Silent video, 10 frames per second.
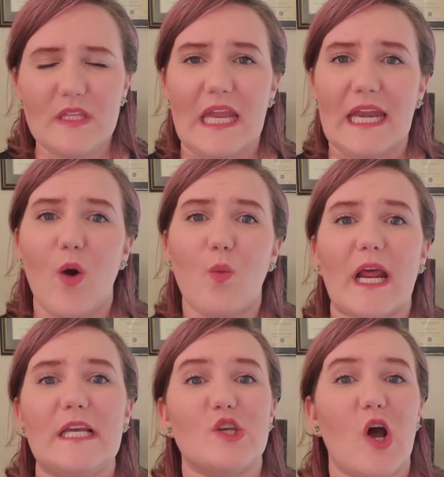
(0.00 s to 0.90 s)
Now, when
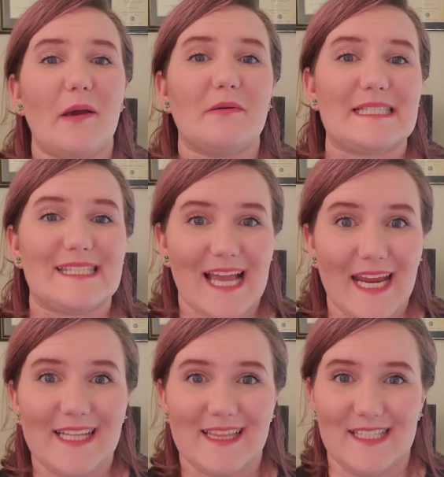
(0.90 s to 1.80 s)
I saw how
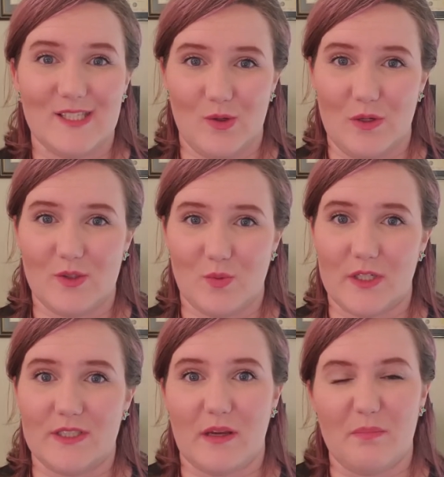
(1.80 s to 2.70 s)
excited these students were
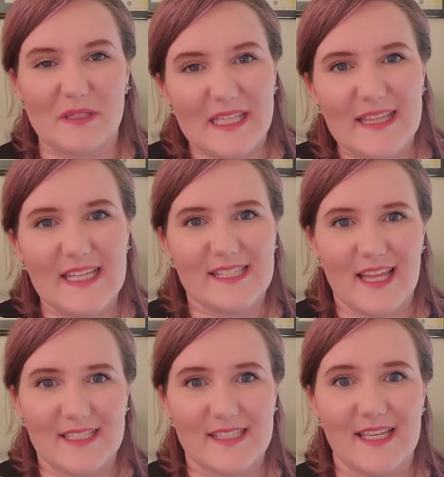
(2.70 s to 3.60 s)
to complete these
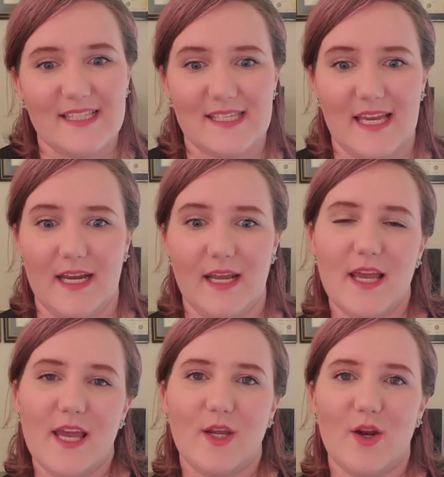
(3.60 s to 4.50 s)
lessons and,
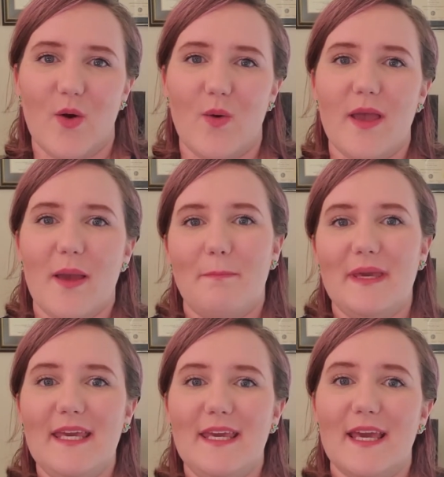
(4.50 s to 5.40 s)

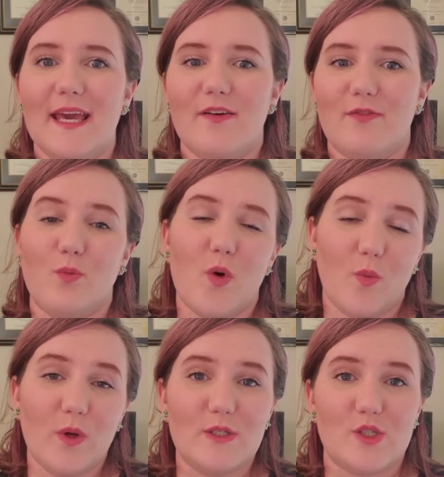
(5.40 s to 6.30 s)
be what
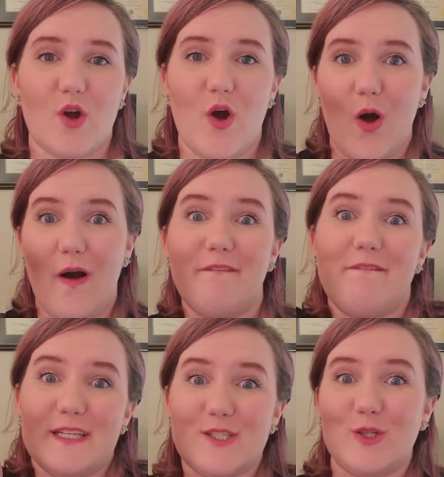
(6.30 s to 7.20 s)
we used to call
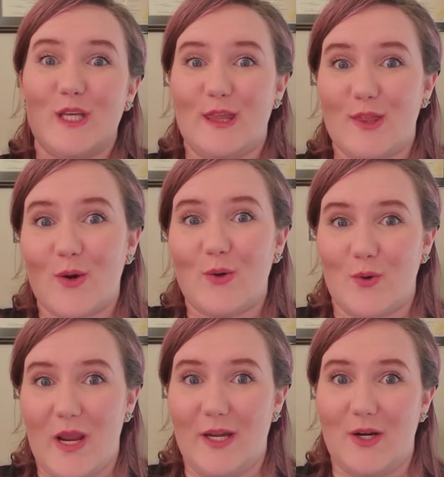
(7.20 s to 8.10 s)
officially third
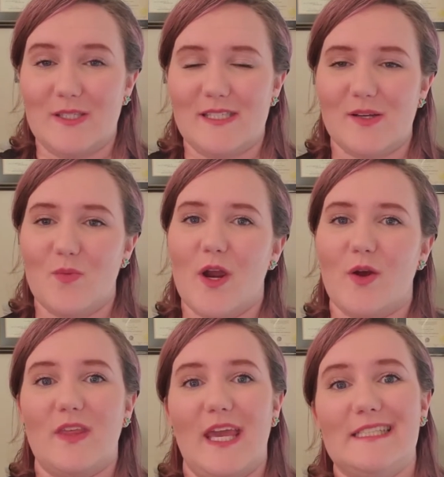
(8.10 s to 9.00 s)
graders,
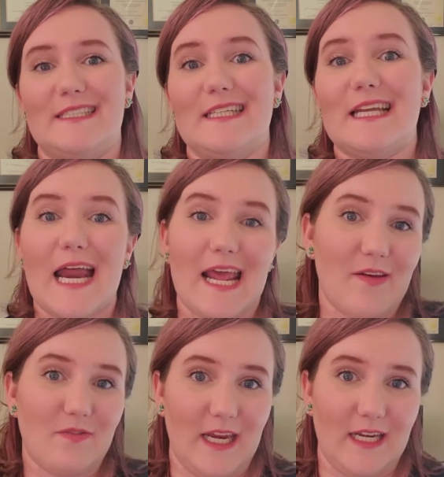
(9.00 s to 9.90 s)
where they did not
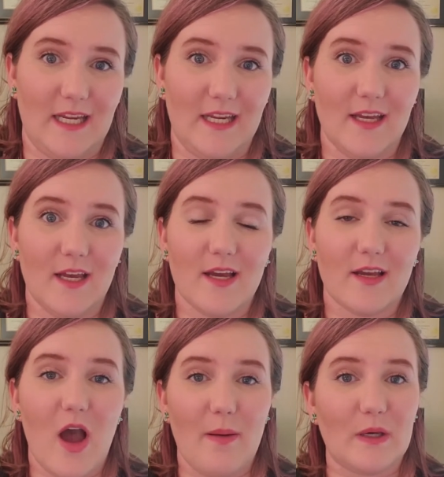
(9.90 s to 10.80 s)
have any
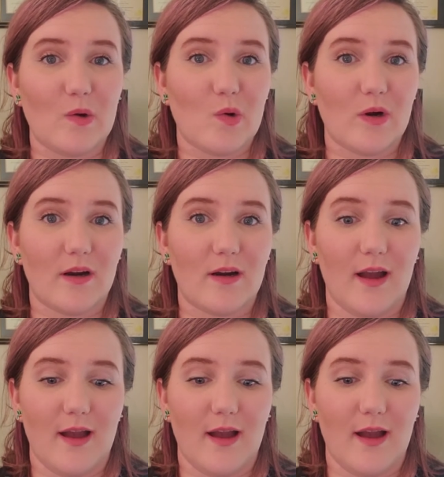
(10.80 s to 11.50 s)
Common Core